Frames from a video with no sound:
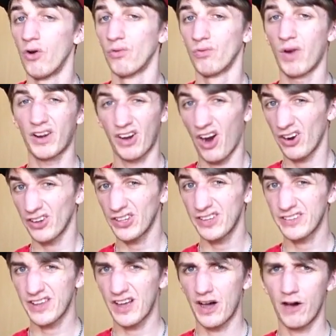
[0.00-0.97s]

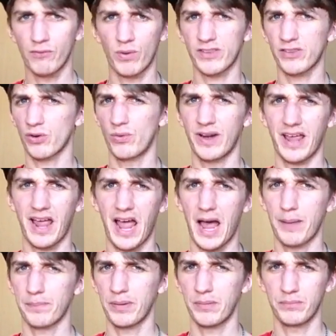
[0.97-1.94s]
Regardless of what's going to
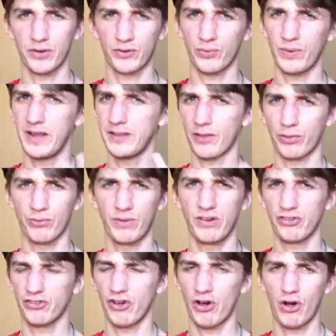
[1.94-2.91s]
happen between the three
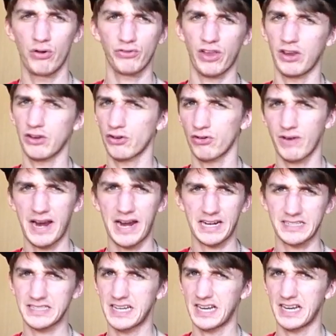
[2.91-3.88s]
shows
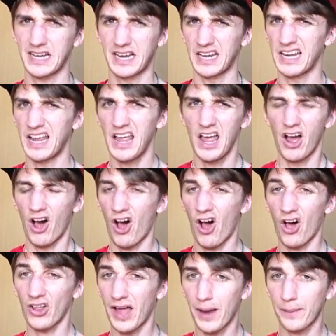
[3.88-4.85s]
interacting and
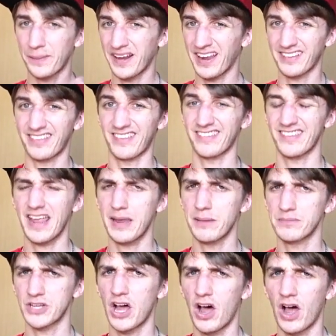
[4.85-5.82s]
all happening at the
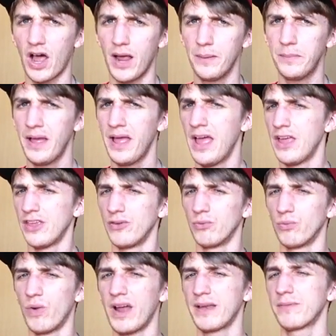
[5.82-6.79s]
same time,
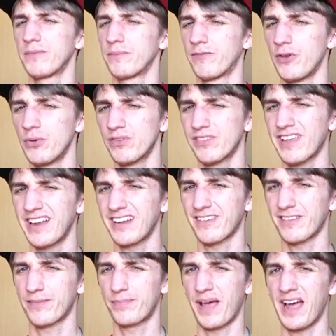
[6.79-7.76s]
what viewers can
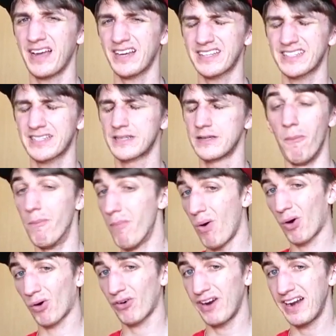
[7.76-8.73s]
expect,
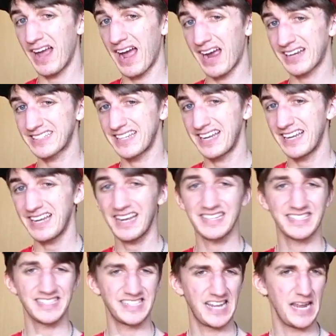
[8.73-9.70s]
more great acting,
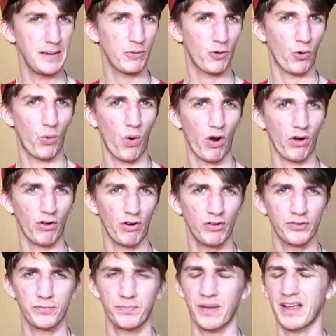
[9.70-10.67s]
team
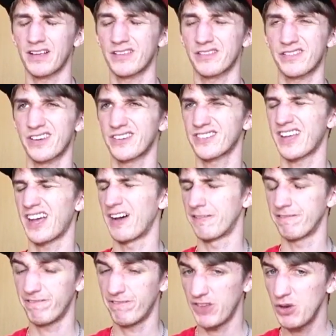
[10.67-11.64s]
quarrels because there's
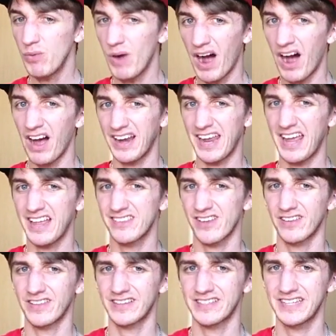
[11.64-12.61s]
a few hotheads
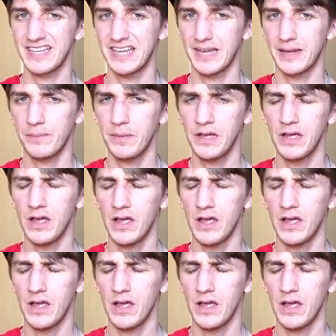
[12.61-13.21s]
on the team,